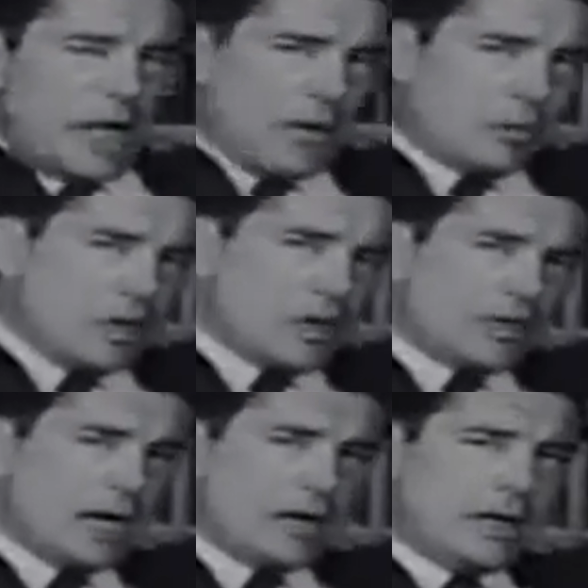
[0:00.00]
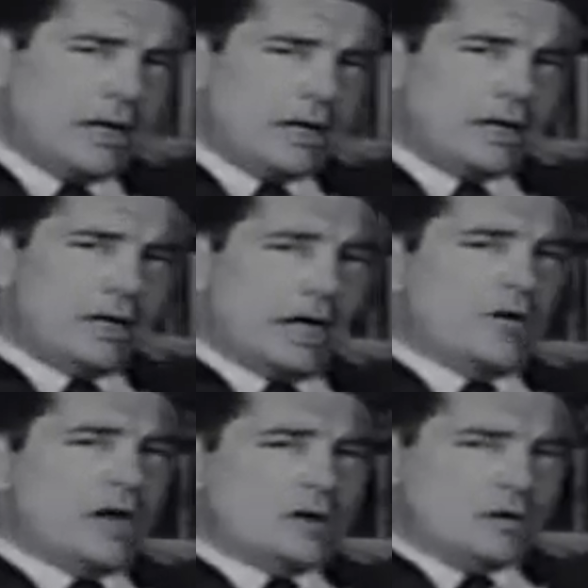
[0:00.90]
Elbridge Gerry and
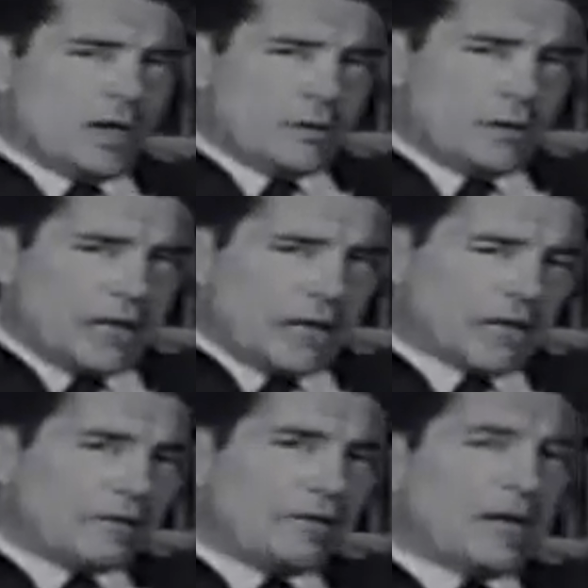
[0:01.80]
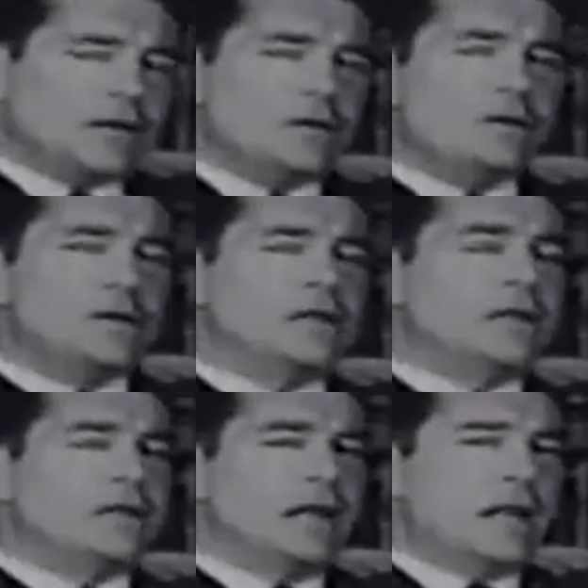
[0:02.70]
Roger Sherman, delegates from Massachusetts
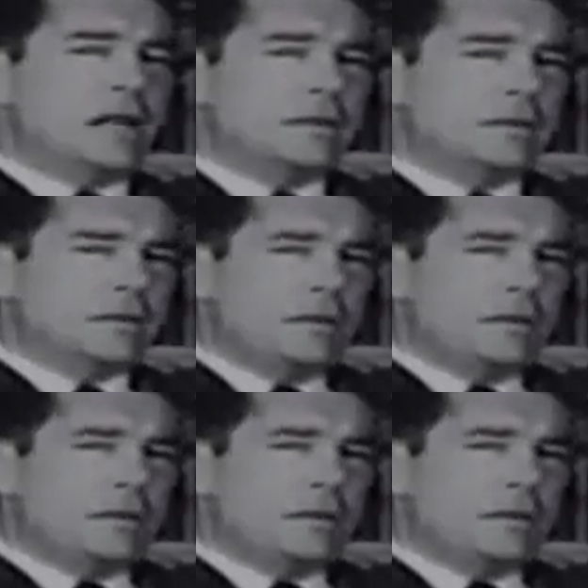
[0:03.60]
and Connecticut,